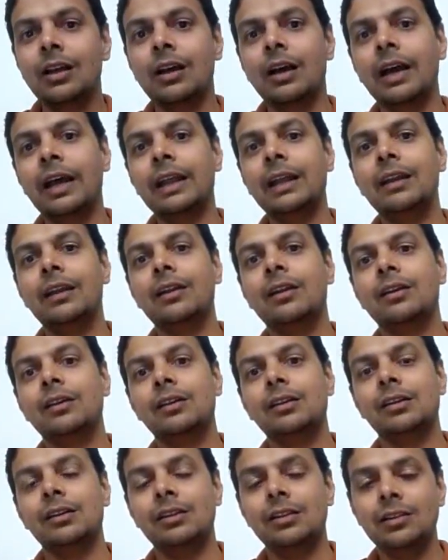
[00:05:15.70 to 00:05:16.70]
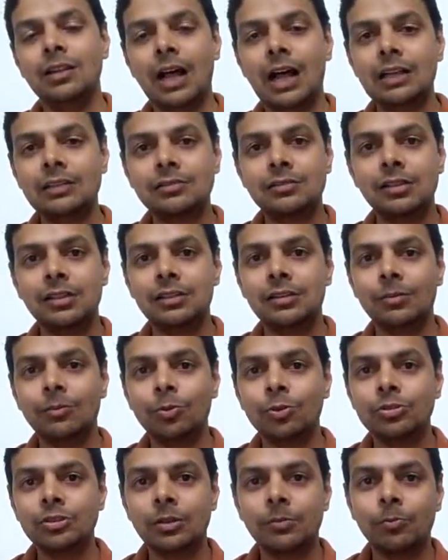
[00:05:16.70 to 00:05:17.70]
And lastly, the
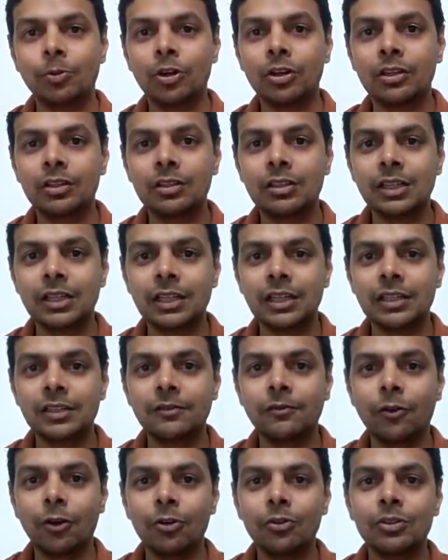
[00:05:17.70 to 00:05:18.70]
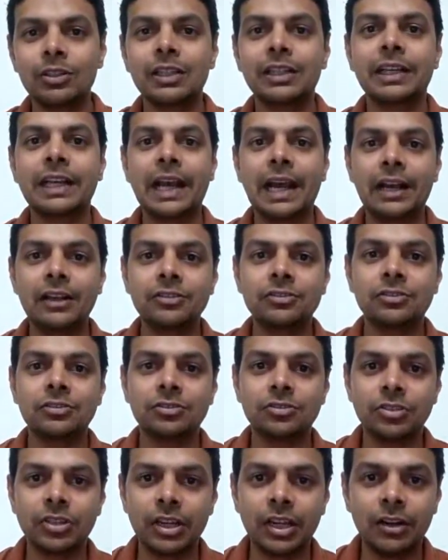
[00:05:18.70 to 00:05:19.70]
most important thing is follow the cash
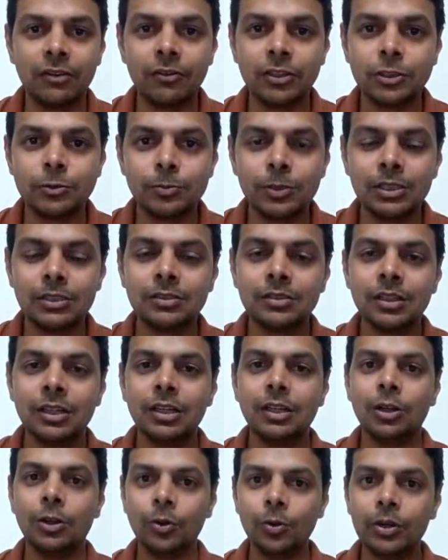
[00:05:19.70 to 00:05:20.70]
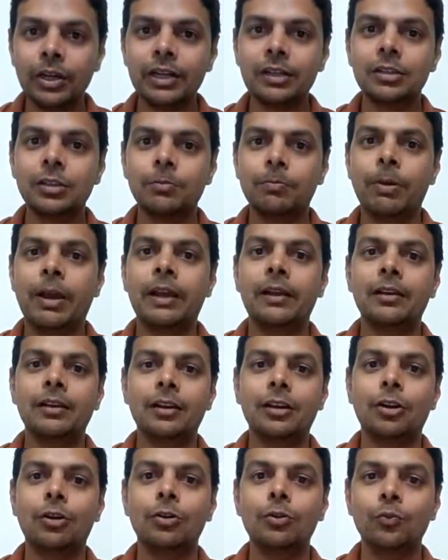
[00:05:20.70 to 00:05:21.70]
trail, which means look at the bank
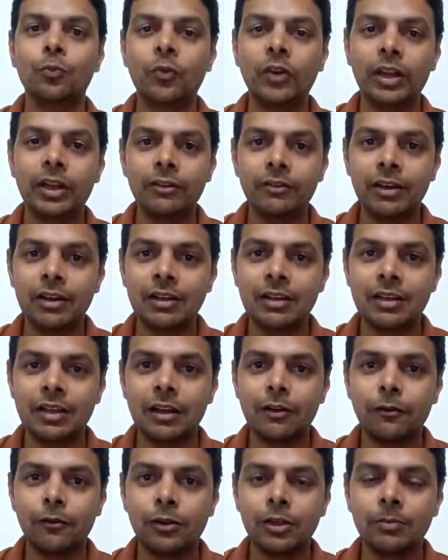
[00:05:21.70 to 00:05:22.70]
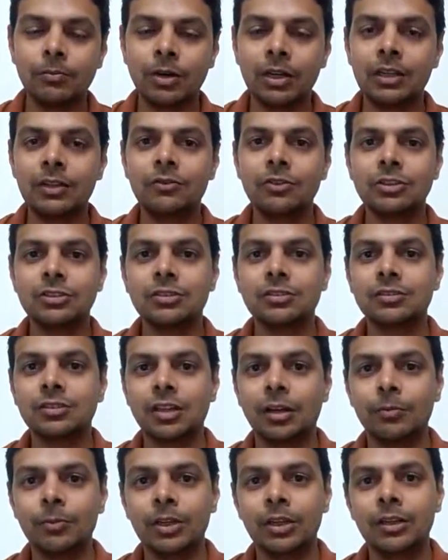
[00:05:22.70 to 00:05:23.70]
account very, very carefully, money which has
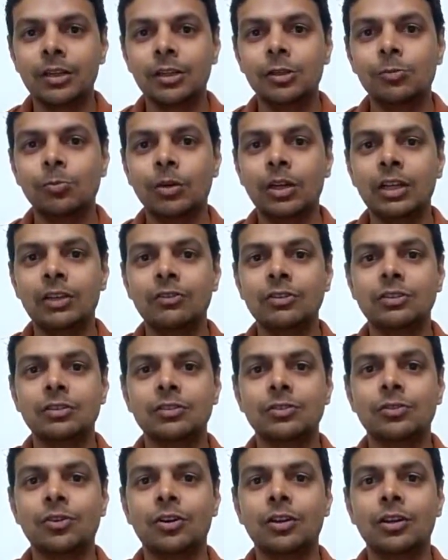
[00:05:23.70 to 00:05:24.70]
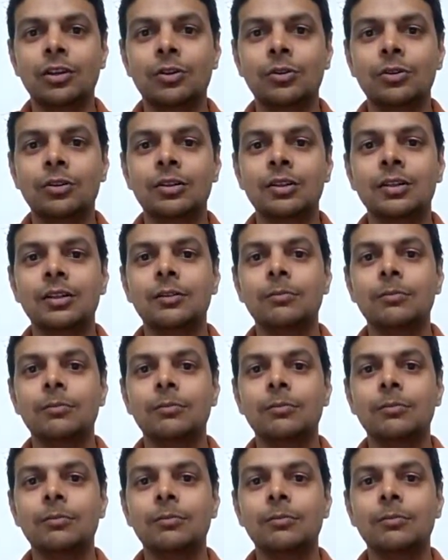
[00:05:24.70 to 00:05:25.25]
come in, money which has gone out.